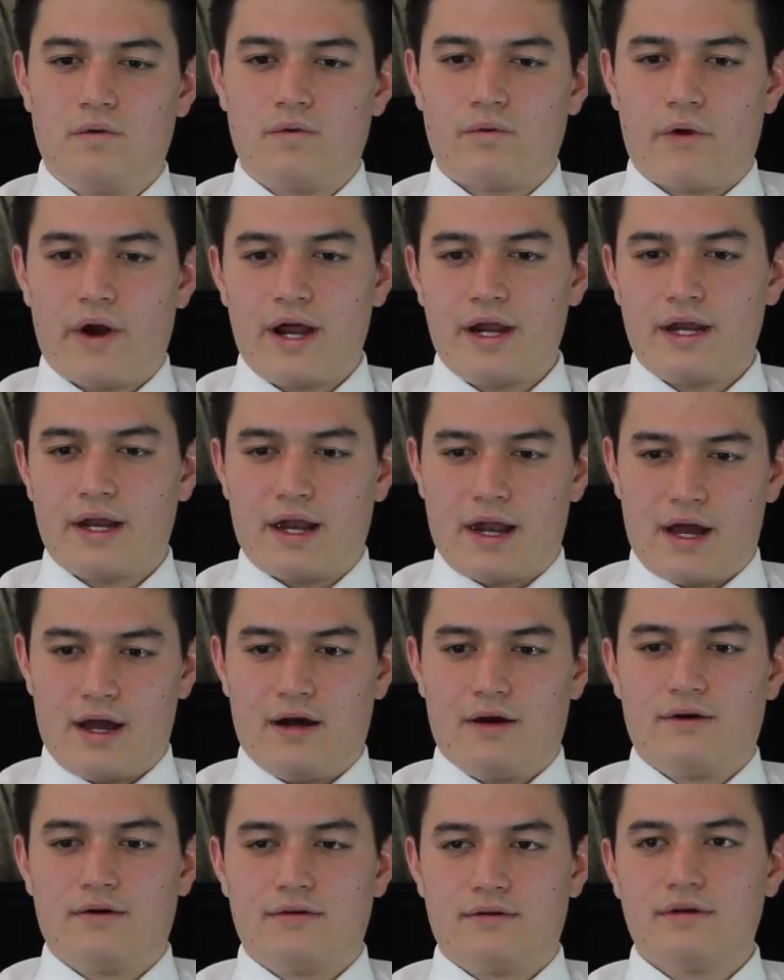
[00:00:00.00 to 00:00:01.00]
Right
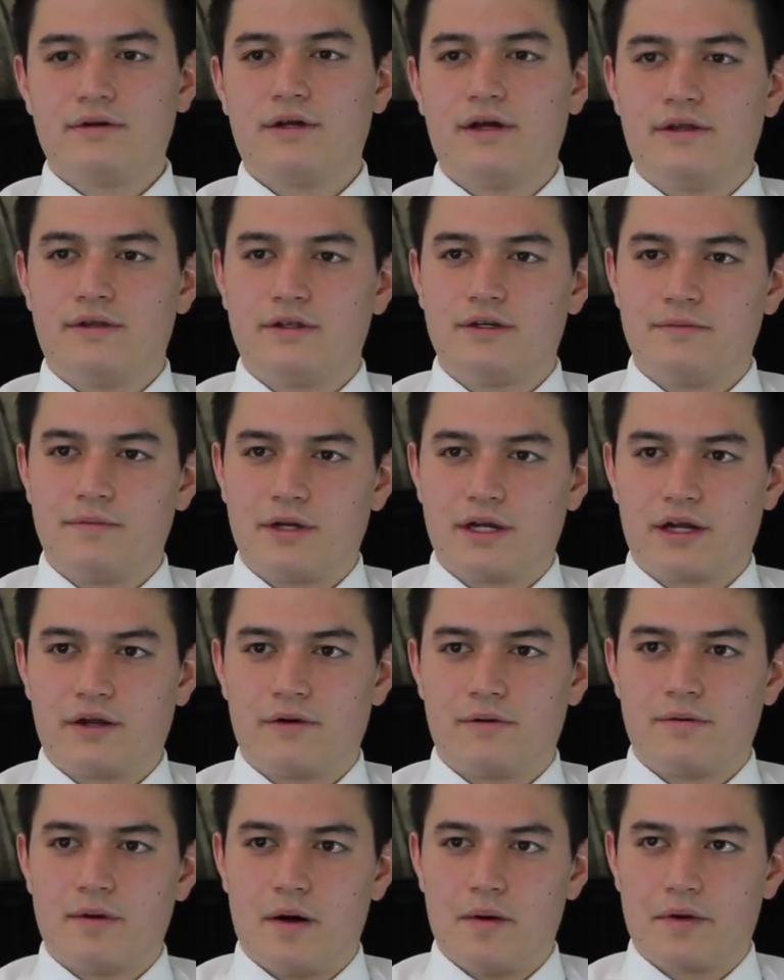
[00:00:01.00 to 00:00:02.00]
now in the Dominican
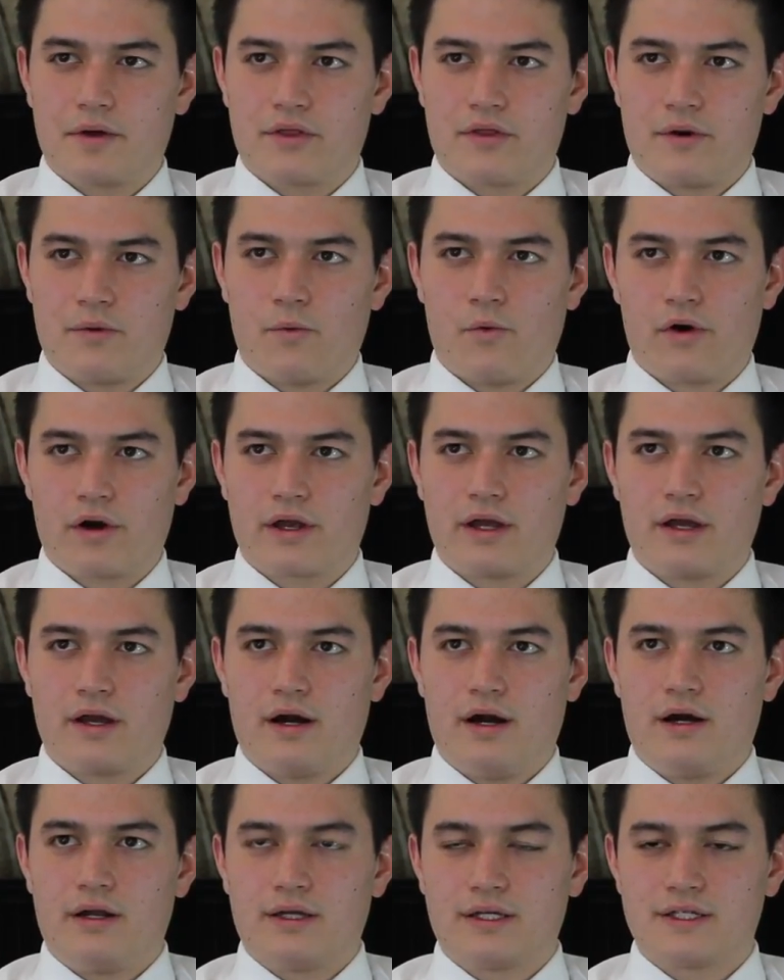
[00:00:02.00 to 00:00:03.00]
Republic, they're working
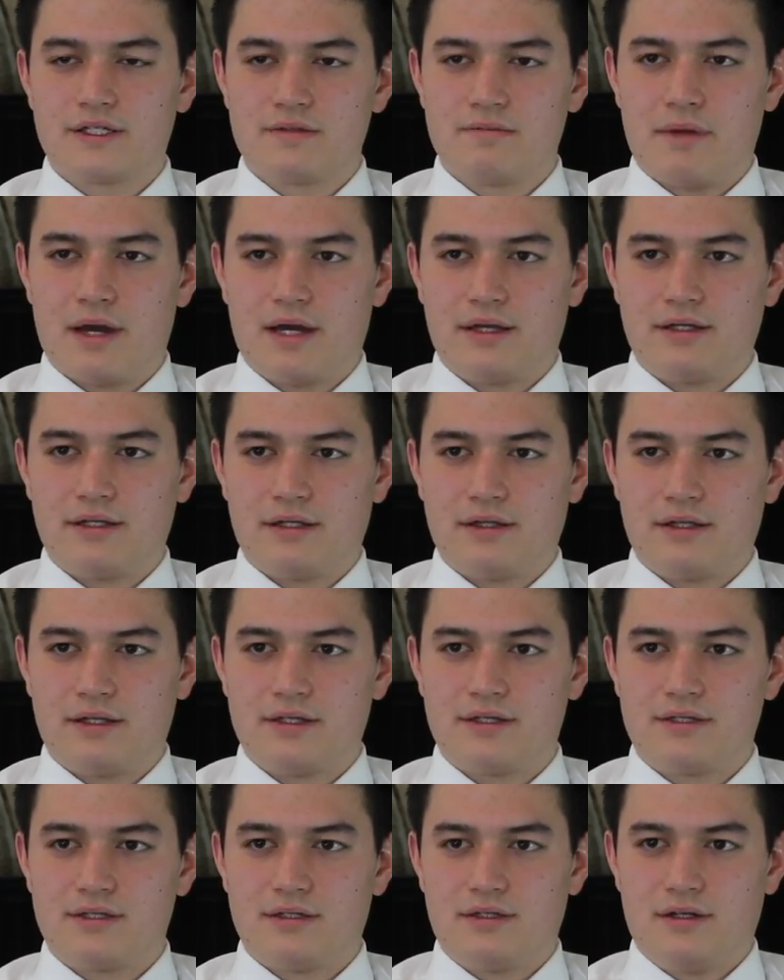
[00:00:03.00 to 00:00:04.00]
on expanding
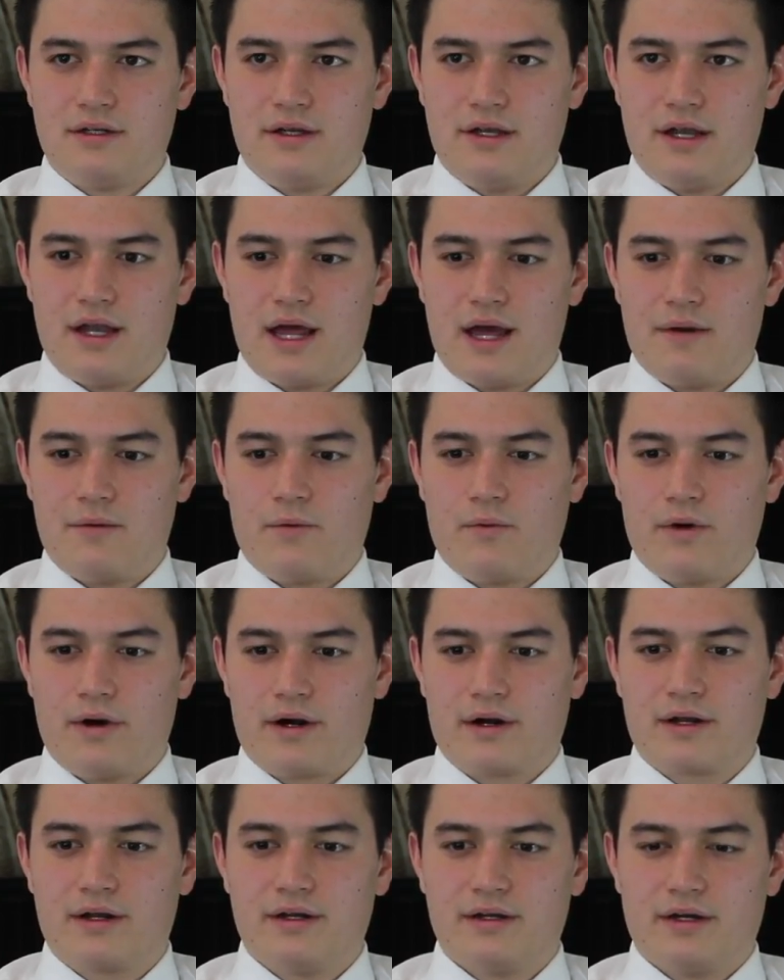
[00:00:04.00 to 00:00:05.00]
this
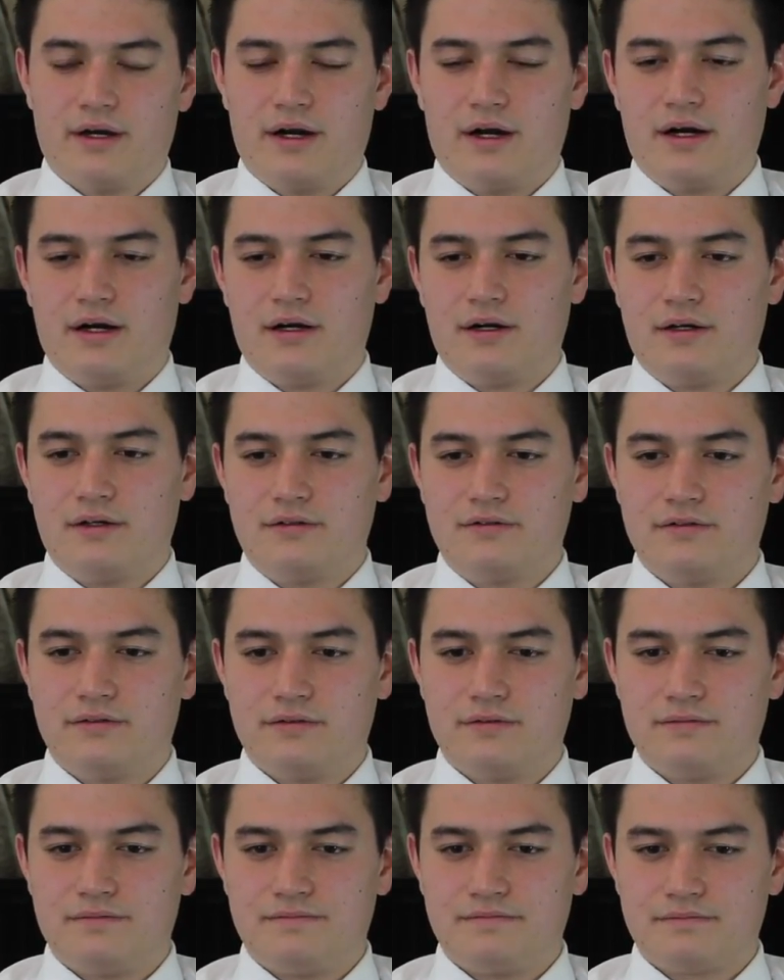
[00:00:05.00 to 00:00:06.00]
network of
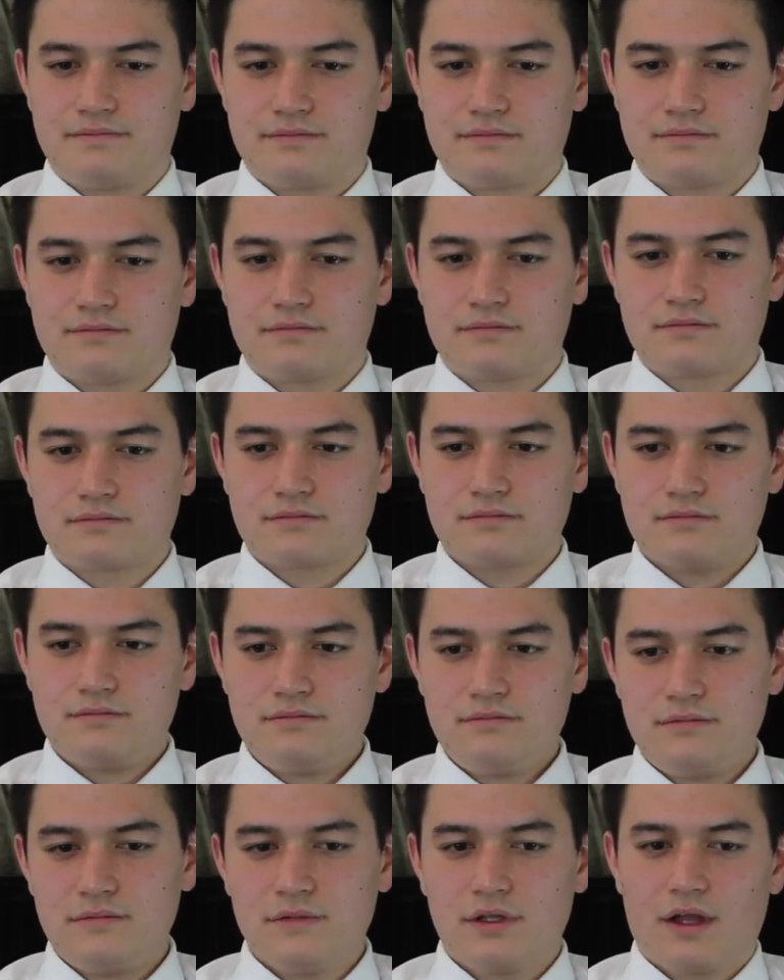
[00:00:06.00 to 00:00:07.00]

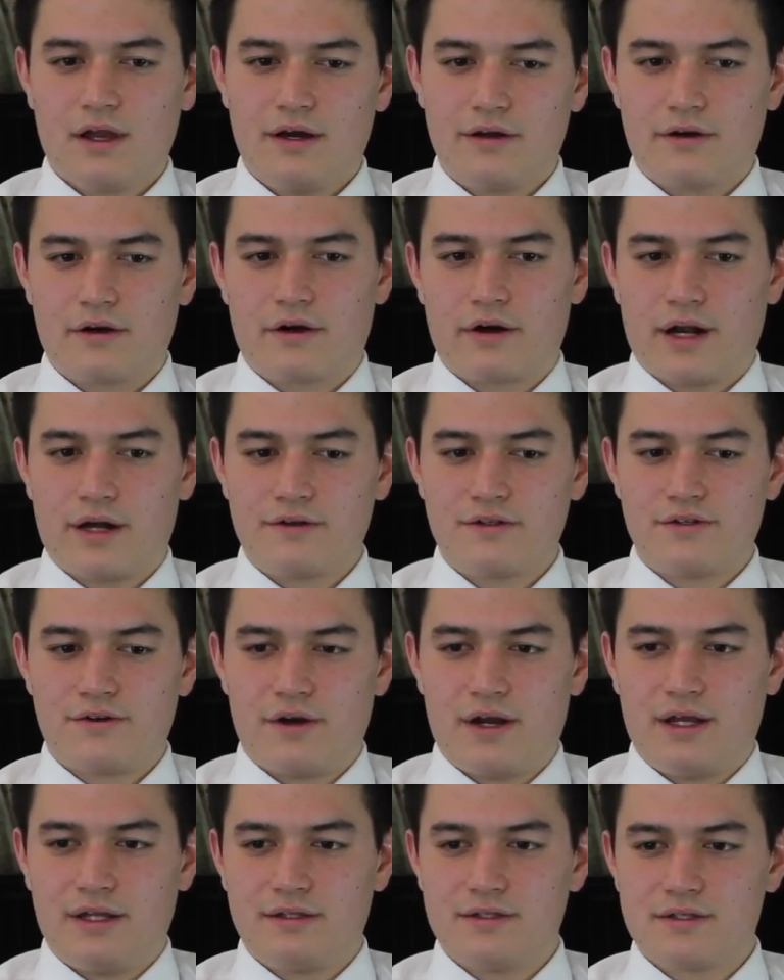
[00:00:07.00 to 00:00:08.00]
underground
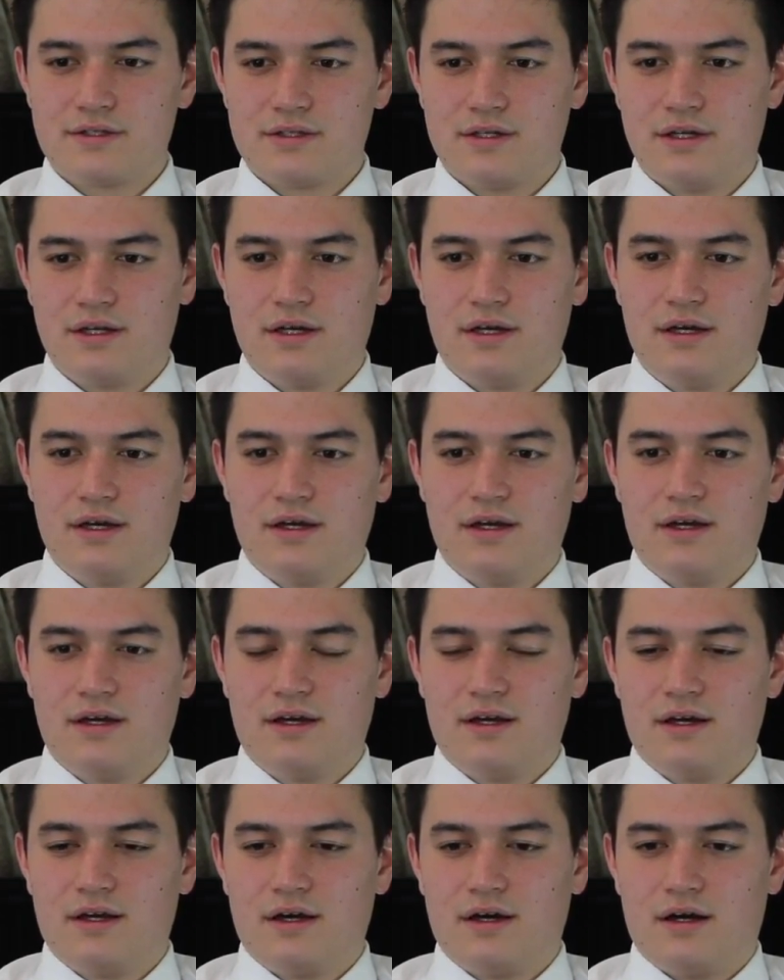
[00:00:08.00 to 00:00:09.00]
trains.
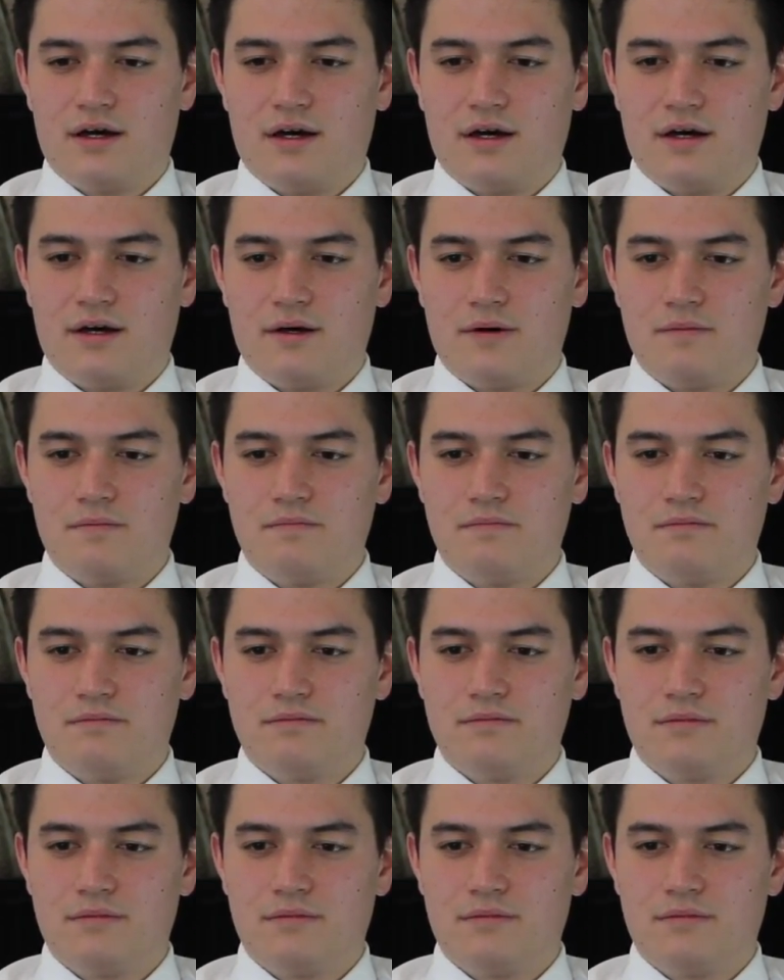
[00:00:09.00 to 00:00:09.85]
And